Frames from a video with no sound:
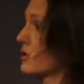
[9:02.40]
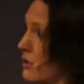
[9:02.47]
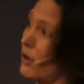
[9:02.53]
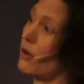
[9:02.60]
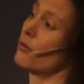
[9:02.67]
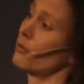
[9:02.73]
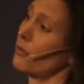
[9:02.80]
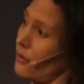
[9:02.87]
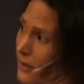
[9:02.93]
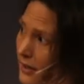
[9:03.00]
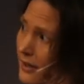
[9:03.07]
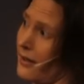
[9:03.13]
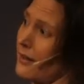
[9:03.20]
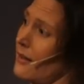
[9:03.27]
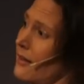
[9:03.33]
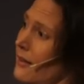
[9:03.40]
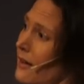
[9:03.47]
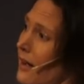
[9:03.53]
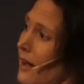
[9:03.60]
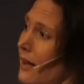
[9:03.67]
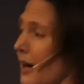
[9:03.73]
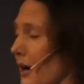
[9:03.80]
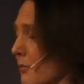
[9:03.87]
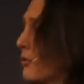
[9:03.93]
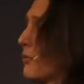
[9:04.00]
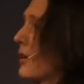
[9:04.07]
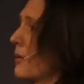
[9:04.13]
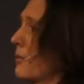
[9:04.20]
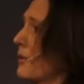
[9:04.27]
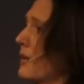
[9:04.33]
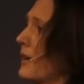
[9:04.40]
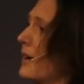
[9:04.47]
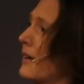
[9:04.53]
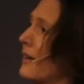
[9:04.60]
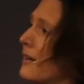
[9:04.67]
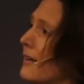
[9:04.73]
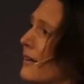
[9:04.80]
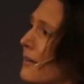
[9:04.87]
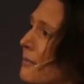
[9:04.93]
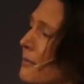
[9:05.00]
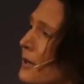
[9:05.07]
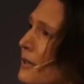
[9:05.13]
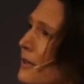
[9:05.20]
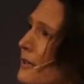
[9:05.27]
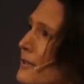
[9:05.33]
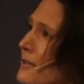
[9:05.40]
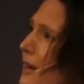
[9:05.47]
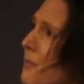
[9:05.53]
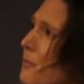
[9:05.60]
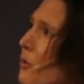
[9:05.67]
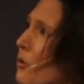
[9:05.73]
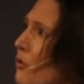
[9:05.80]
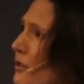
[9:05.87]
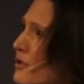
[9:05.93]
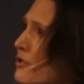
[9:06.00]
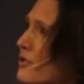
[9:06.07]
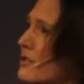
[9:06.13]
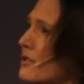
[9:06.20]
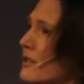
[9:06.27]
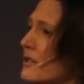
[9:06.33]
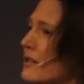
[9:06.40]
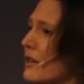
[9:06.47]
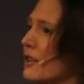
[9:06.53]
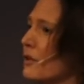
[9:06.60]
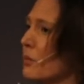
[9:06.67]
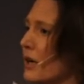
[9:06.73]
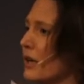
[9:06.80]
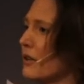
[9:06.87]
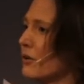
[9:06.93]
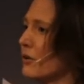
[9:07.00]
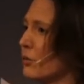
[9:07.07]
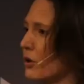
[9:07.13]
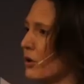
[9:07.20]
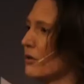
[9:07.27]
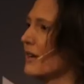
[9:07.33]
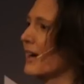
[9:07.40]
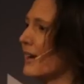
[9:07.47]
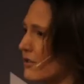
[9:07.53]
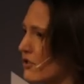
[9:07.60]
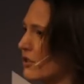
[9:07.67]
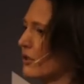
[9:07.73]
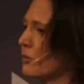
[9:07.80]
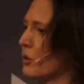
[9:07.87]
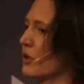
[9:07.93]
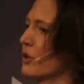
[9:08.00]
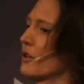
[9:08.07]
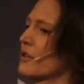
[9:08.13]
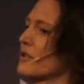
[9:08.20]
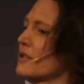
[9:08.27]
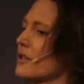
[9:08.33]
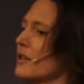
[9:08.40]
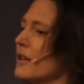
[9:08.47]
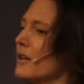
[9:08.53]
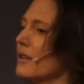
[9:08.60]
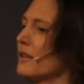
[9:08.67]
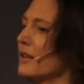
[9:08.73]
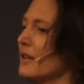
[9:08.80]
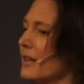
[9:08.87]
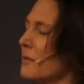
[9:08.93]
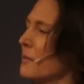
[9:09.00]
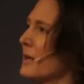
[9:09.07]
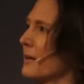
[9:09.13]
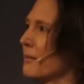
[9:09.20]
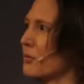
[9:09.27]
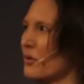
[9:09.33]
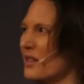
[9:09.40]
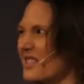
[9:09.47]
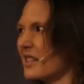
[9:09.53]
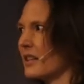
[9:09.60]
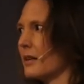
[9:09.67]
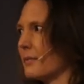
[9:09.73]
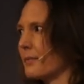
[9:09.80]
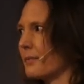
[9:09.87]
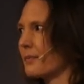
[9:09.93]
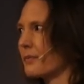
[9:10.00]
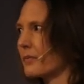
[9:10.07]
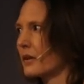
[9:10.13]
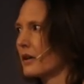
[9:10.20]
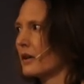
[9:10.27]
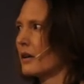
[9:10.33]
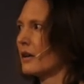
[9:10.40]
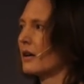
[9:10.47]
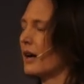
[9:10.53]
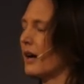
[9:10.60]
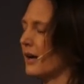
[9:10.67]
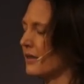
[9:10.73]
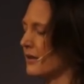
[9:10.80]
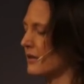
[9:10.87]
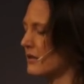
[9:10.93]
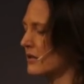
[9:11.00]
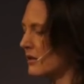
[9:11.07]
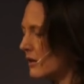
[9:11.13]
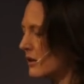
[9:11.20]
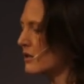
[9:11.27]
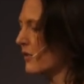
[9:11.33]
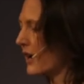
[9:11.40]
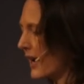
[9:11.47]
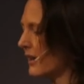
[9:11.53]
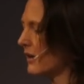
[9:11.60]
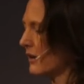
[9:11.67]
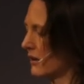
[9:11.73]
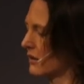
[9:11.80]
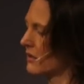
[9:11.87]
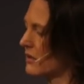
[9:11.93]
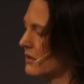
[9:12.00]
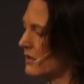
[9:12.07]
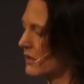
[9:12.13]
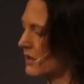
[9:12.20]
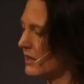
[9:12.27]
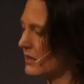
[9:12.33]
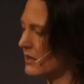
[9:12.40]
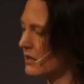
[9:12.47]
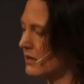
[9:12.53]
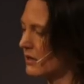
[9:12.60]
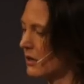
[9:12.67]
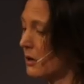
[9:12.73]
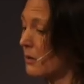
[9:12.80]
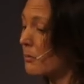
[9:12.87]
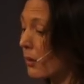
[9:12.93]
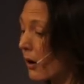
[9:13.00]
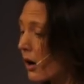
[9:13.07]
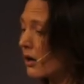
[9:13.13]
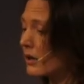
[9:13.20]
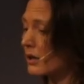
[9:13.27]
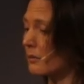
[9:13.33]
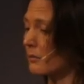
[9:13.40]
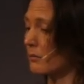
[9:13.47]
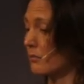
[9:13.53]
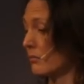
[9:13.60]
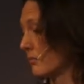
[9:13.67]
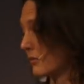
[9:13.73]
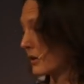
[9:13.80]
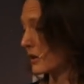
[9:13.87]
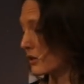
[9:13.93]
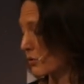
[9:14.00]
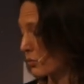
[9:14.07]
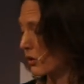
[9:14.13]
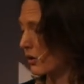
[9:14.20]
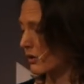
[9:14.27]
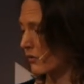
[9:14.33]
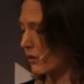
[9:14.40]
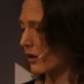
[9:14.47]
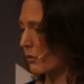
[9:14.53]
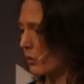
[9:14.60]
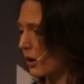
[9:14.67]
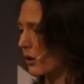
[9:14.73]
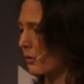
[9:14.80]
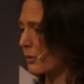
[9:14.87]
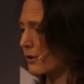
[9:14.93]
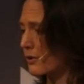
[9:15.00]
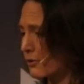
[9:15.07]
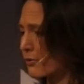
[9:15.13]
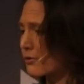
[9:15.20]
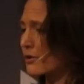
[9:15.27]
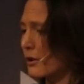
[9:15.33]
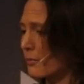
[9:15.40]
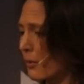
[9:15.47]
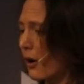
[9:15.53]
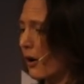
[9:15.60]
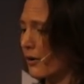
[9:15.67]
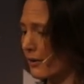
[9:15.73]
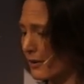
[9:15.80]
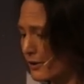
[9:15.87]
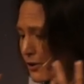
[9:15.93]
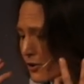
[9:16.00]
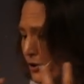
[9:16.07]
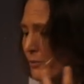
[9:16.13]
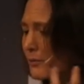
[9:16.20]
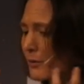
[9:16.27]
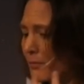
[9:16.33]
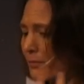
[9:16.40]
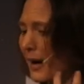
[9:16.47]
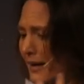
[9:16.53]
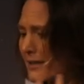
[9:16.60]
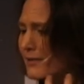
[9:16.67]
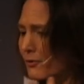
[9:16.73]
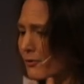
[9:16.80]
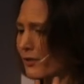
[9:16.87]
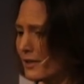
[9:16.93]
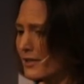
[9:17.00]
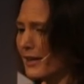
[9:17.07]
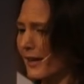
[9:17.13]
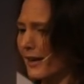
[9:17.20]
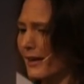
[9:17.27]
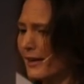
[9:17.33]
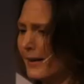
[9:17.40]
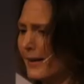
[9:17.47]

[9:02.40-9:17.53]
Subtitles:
the whole thing. And I'm all right with that, because I'm more interested in the way that the world actually works than in it being pretty. And the search for elegance is partly that it's worked very well, but it's also partly this human pattern fitting.